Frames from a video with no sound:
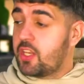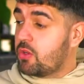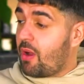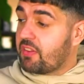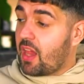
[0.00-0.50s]
and
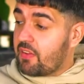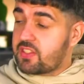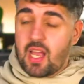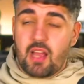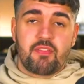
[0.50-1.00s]
you have
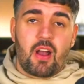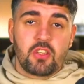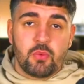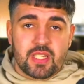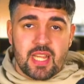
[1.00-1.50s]
lifetime
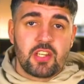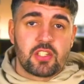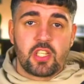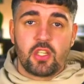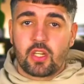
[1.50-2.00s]
value
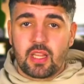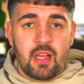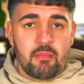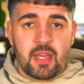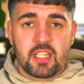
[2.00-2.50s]
attached to your
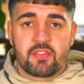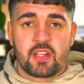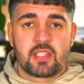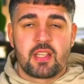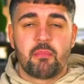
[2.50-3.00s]
client base, for
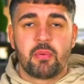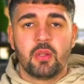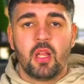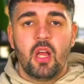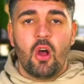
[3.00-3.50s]
example,